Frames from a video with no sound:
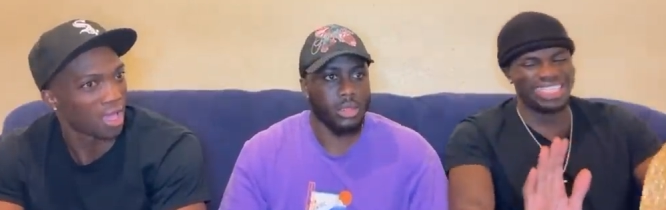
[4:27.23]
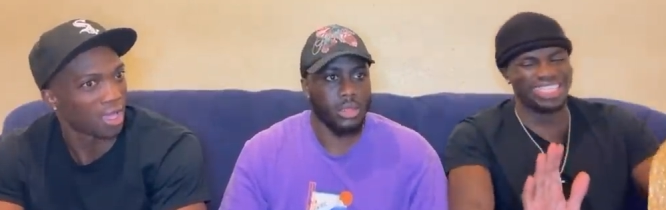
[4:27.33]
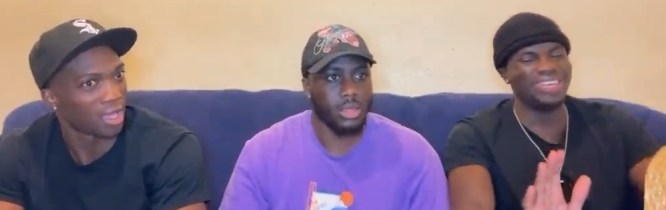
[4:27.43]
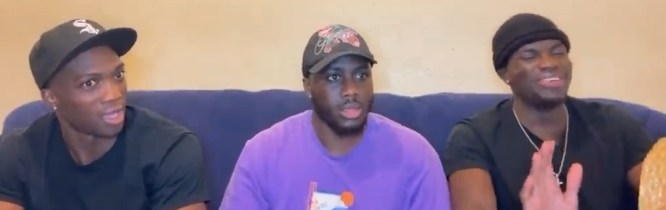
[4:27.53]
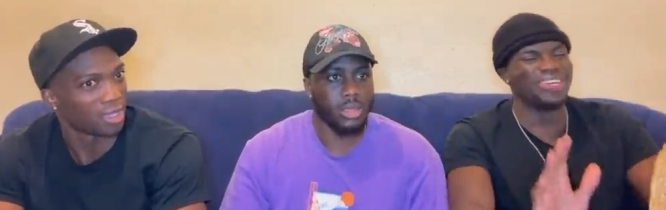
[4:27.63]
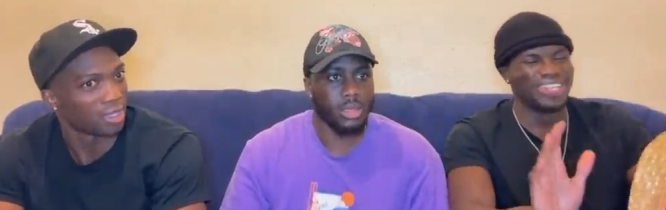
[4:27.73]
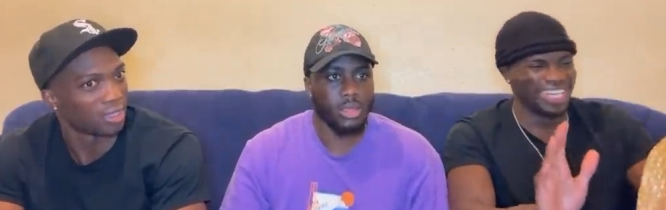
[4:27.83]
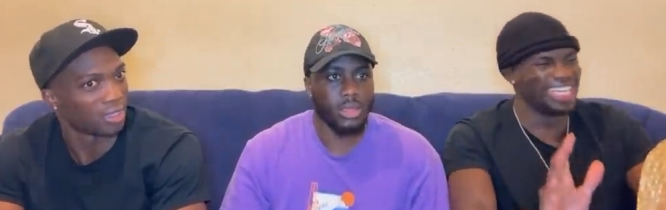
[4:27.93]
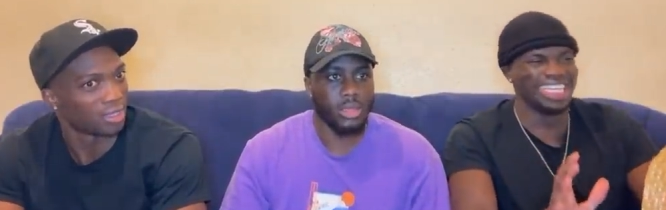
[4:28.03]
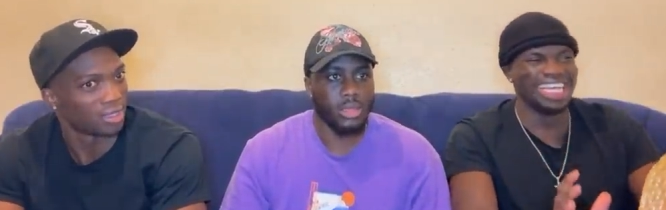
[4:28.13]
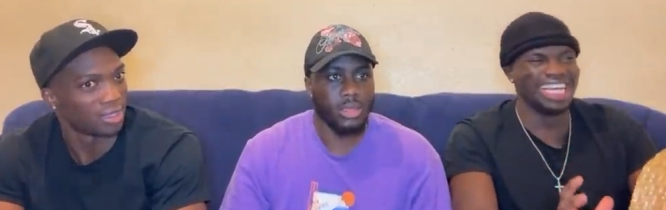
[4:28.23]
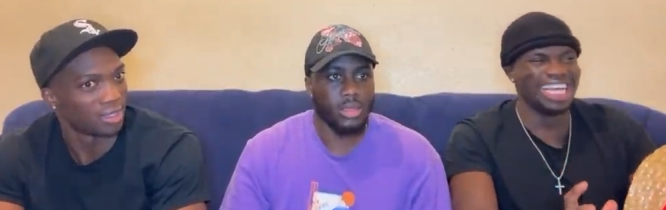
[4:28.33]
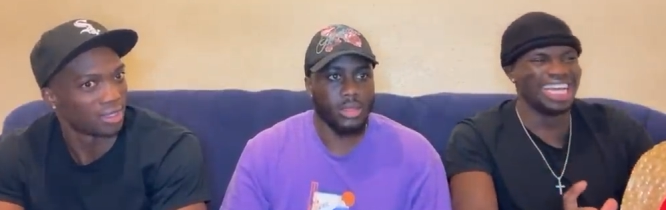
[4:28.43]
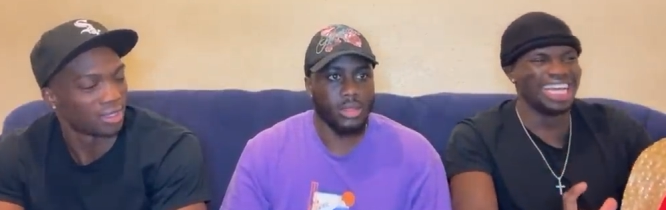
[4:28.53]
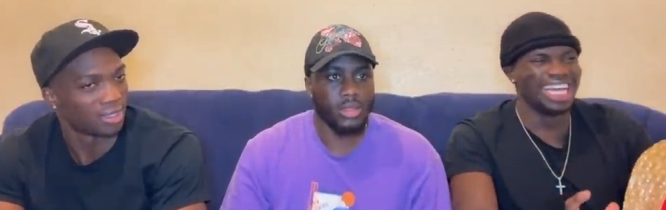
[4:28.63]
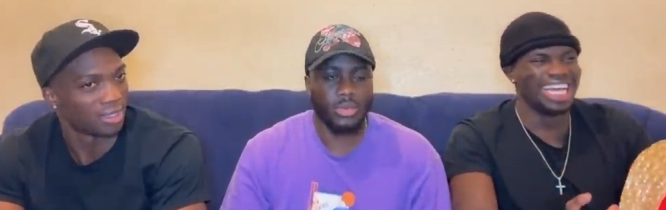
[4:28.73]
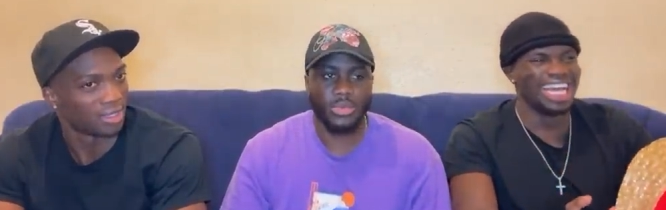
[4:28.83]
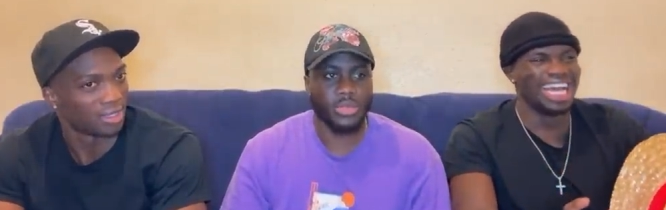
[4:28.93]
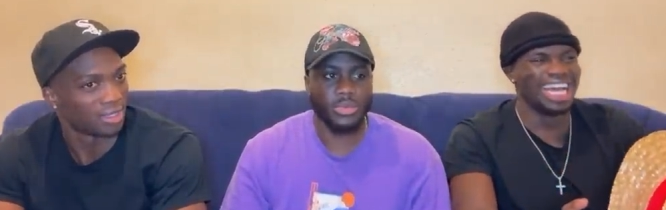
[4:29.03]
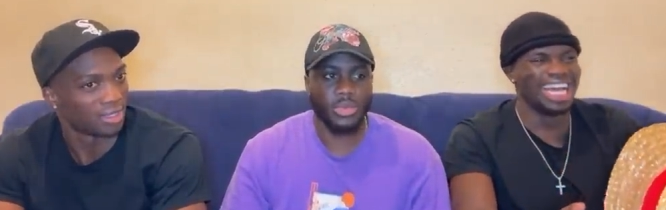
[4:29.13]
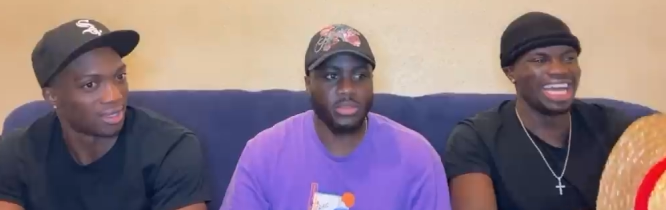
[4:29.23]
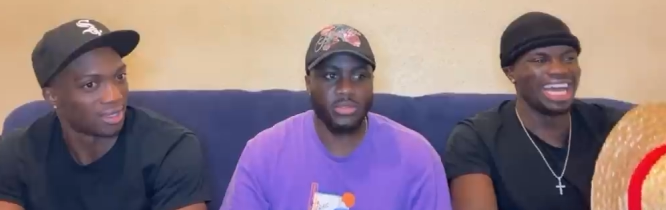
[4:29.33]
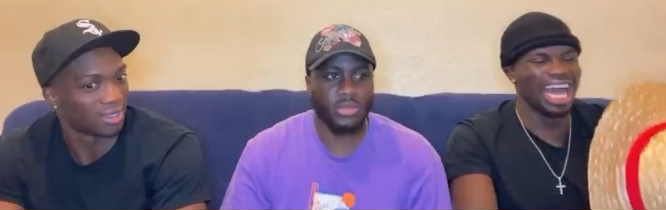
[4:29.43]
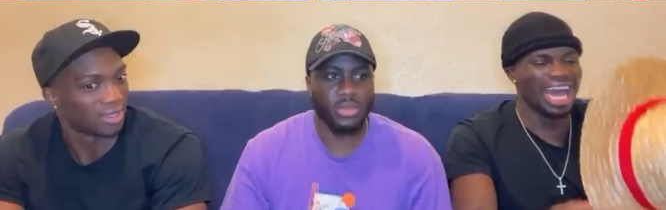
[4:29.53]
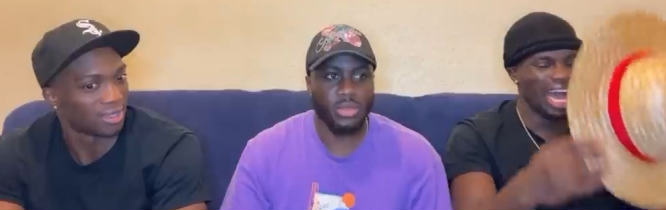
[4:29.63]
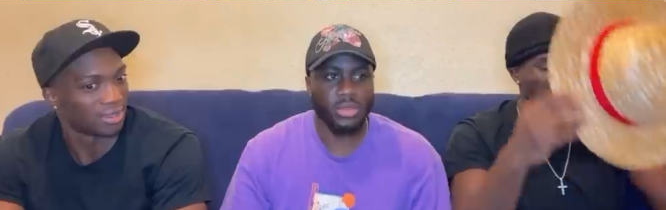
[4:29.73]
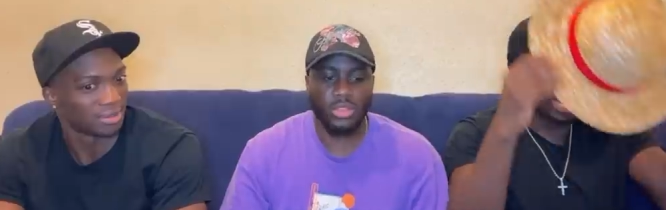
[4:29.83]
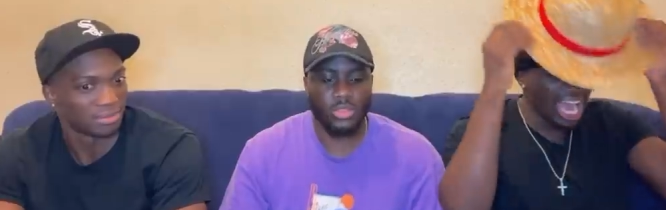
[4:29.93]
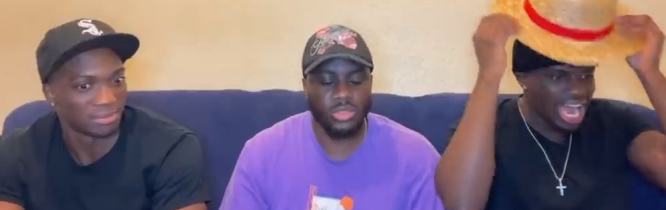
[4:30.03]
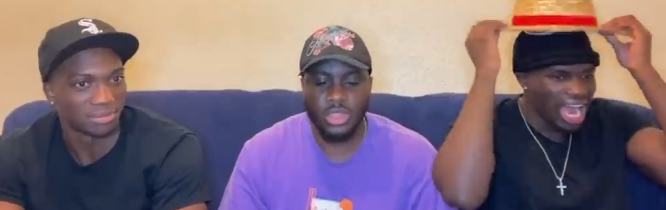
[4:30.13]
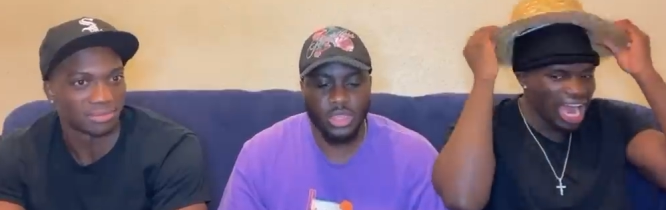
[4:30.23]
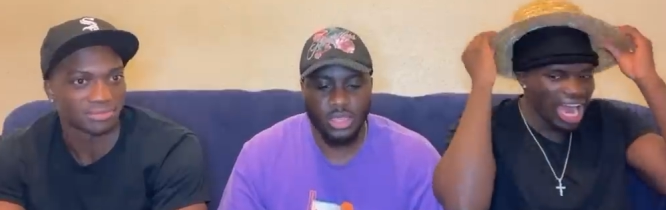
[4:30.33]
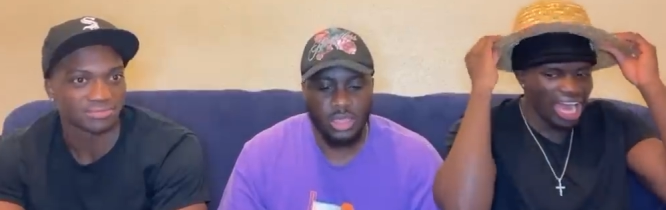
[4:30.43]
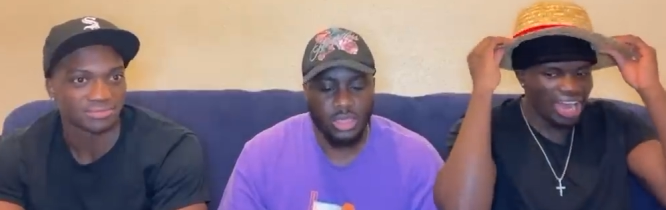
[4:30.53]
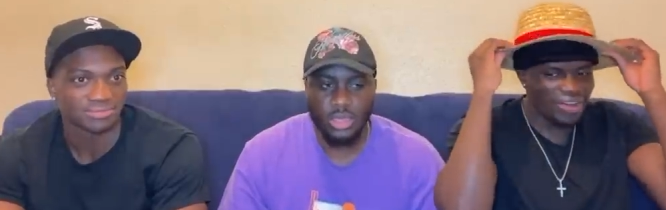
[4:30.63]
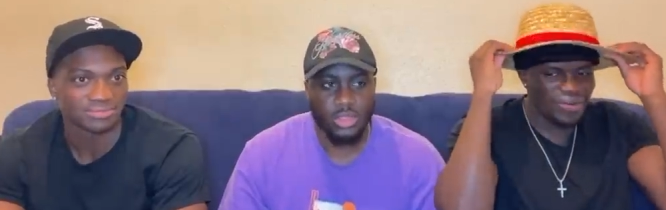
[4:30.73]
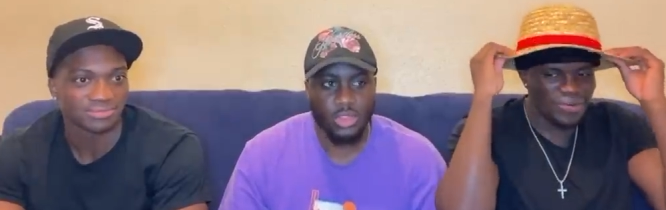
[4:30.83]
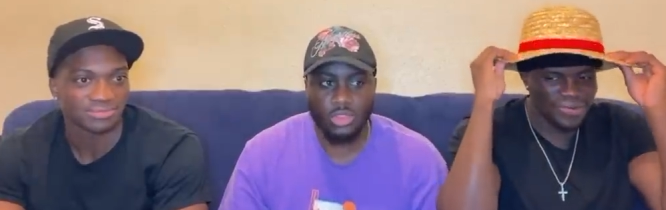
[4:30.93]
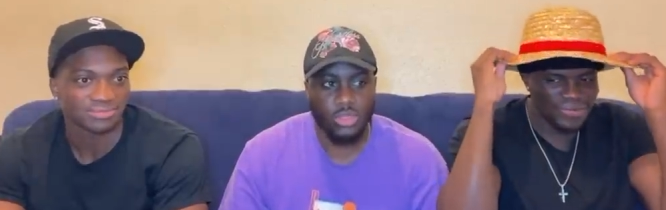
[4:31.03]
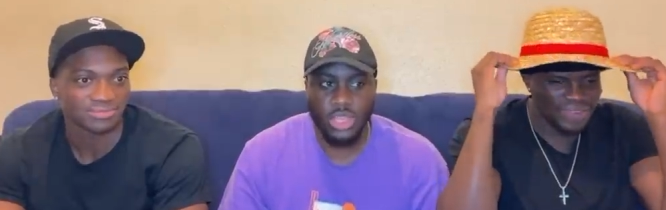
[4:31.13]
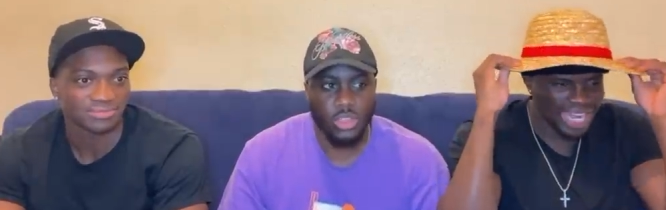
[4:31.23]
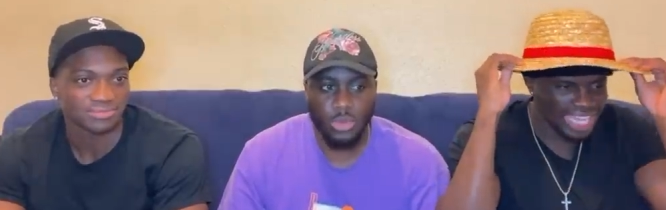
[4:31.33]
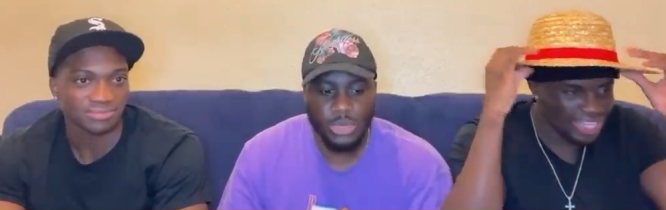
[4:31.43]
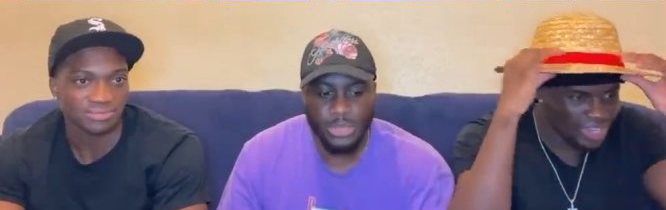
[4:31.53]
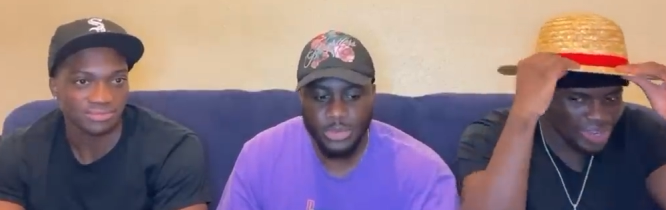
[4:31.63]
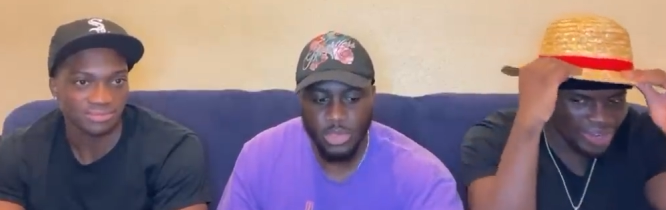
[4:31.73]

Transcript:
Speaker 1: time, we'll go. Don't piss me off. Not today. Not oh today. Don't piss gosh. me